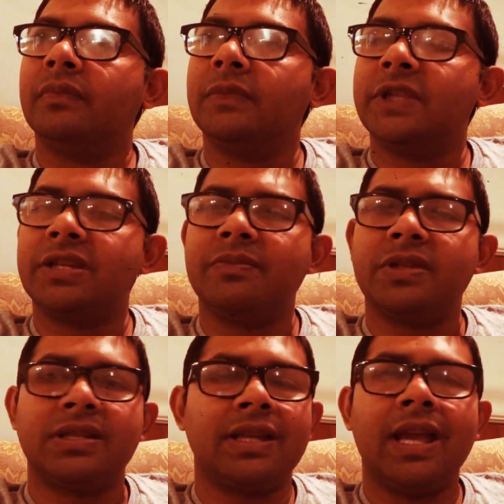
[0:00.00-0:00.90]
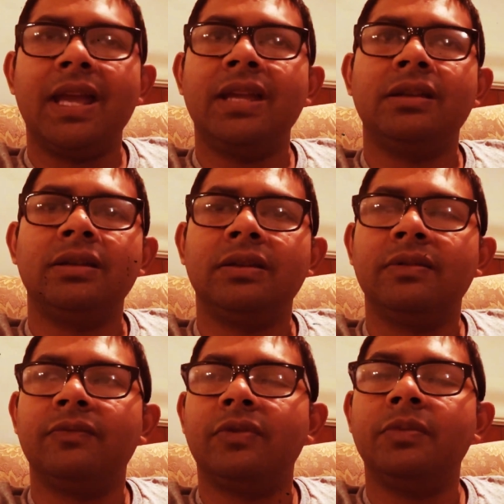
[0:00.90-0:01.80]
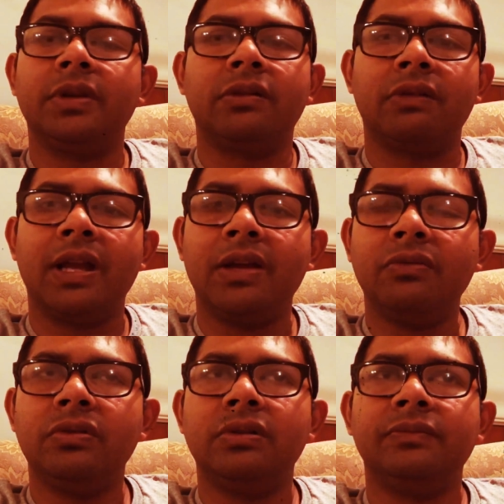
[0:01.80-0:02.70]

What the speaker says: some sand from the ground,